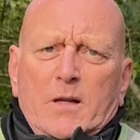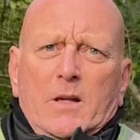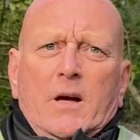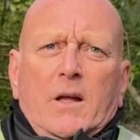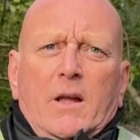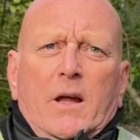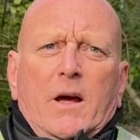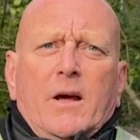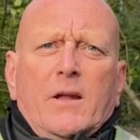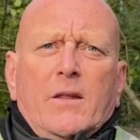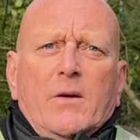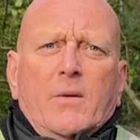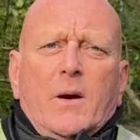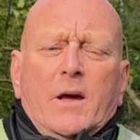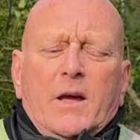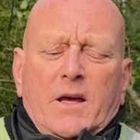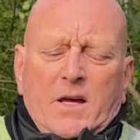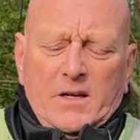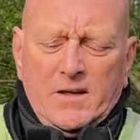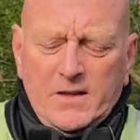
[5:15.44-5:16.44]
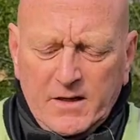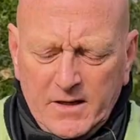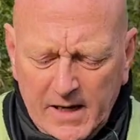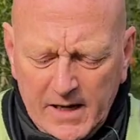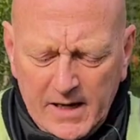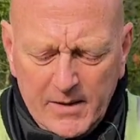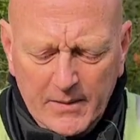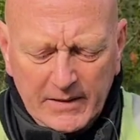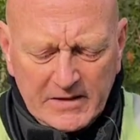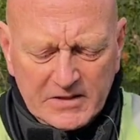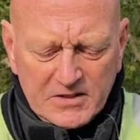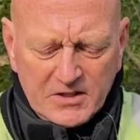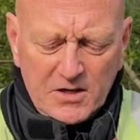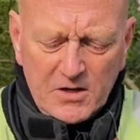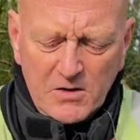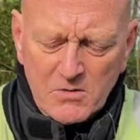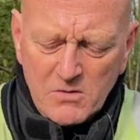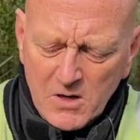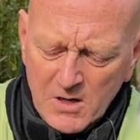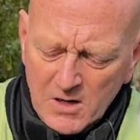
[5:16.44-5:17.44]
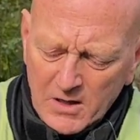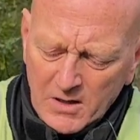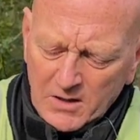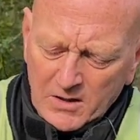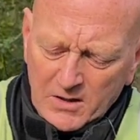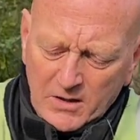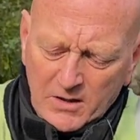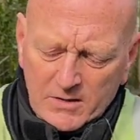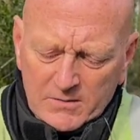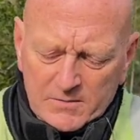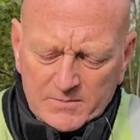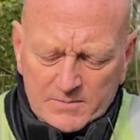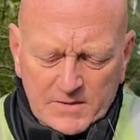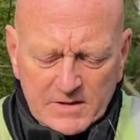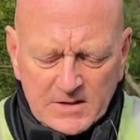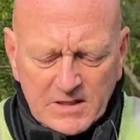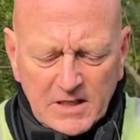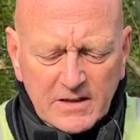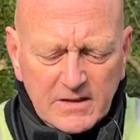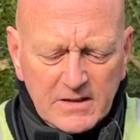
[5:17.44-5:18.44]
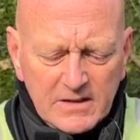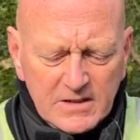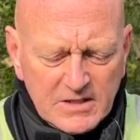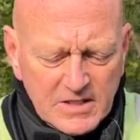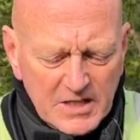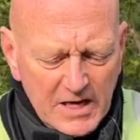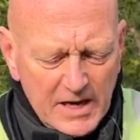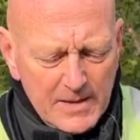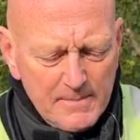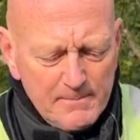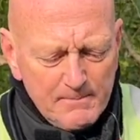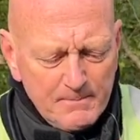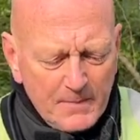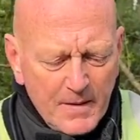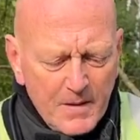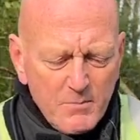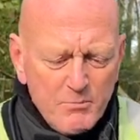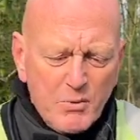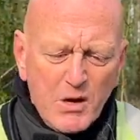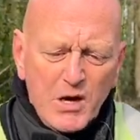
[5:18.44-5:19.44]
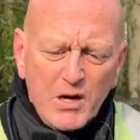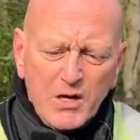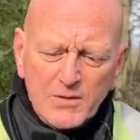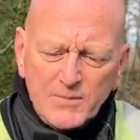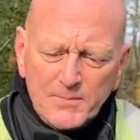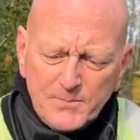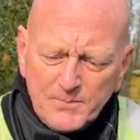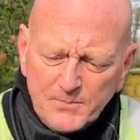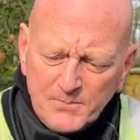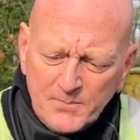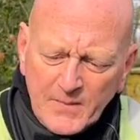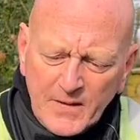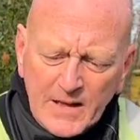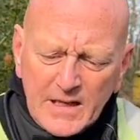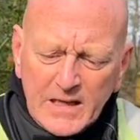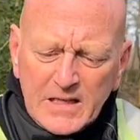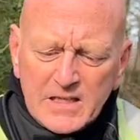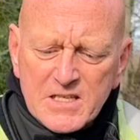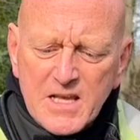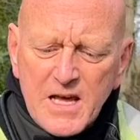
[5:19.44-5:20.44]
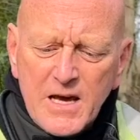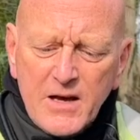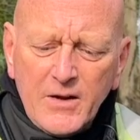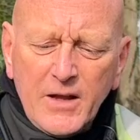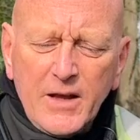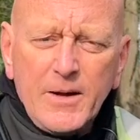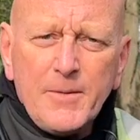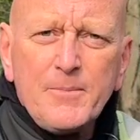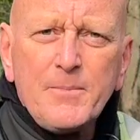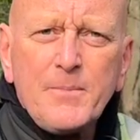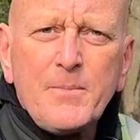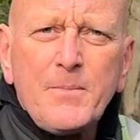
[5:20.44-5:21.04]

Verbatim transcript: like that no. anyway, can you? Anyway, so exactly the same, but it has that on it.